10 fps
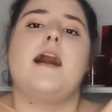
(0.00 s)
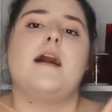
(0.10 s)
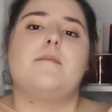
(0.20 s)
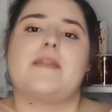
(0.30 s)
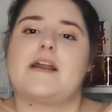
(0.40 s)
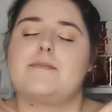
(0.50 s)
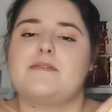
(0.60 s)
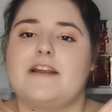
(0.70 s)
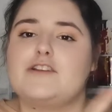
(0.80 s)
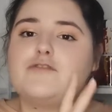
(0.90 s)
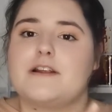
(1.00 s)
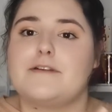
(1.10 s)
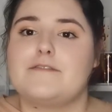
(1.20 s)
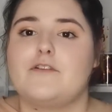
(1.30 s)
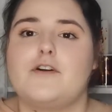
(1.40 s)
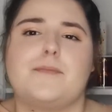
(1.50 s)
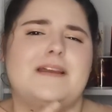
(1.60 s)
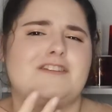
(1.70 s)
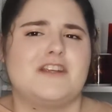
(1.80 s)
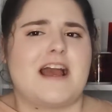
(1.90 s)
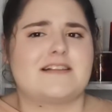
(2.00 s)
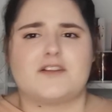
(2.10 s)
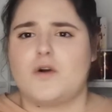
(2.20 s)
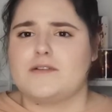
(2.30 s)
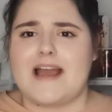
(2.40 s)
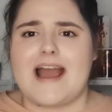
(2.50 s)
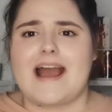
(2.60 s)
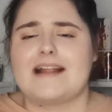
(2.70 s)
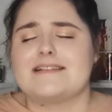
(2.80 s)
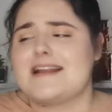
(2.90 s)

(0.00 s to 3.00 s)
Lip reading: And that very triggering for her because she has to hold their hand,